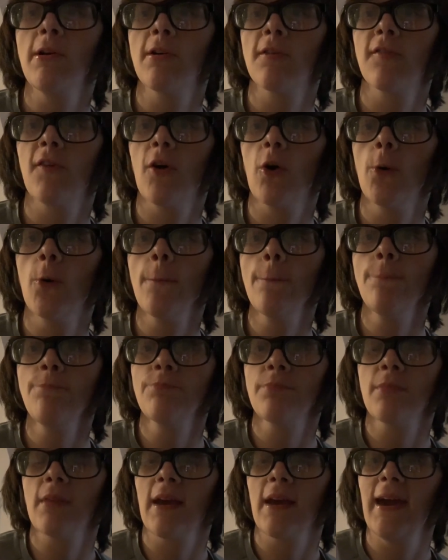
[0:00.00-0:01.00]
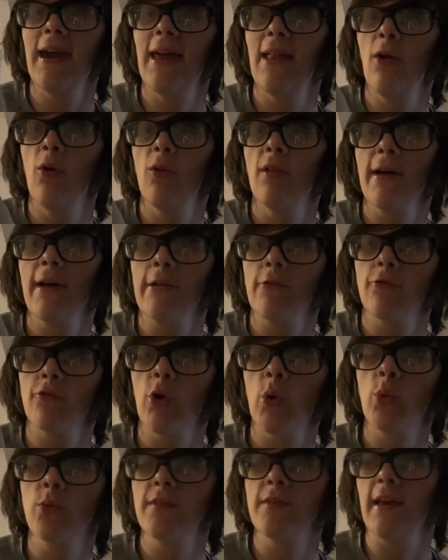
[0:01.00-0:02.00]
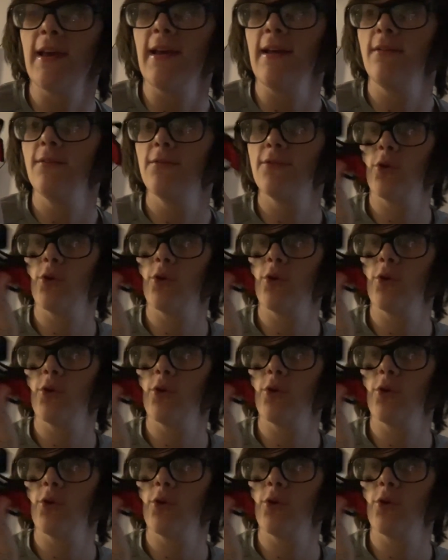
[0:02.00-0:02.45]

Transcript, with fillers: phone, and it'll like rotate to